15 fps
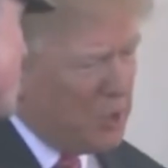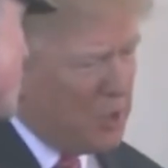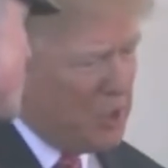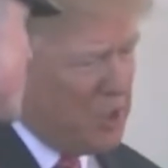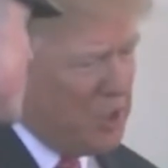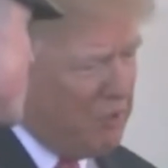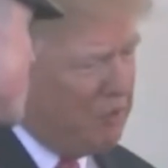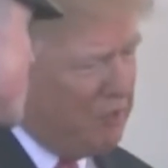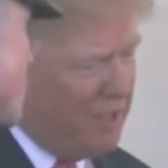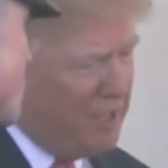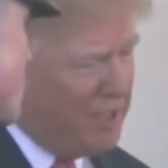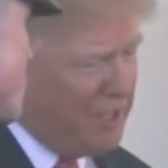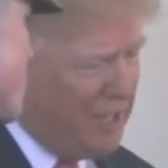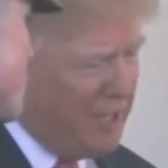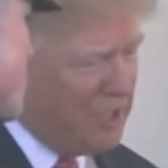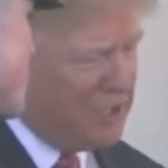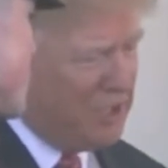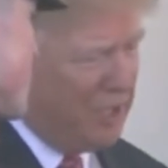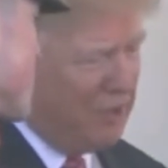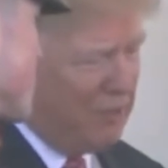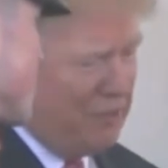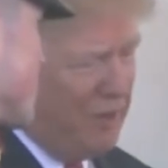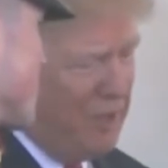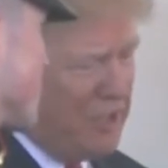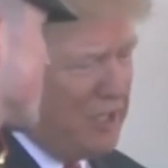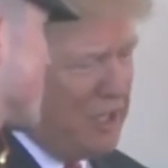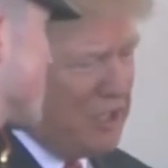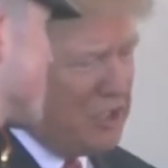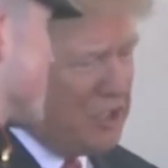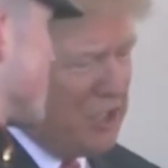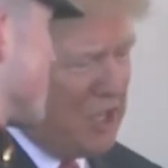came to Washington getting the greeting of a